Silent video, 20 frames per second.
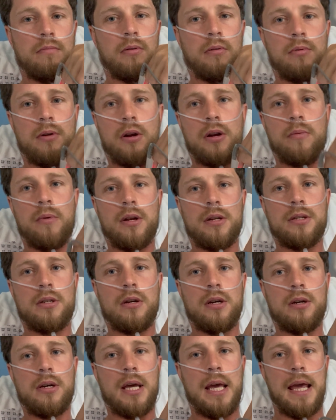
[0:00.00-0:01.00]
only went to
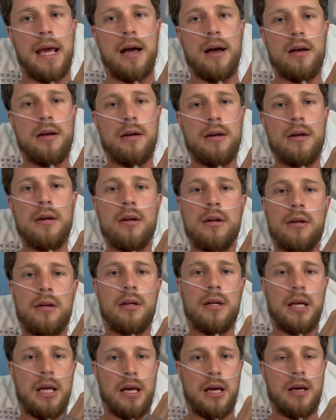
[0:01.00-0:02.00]
like here,
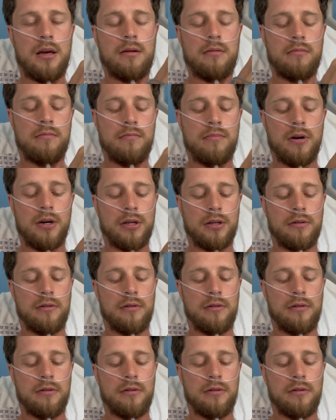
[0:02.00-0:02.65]
but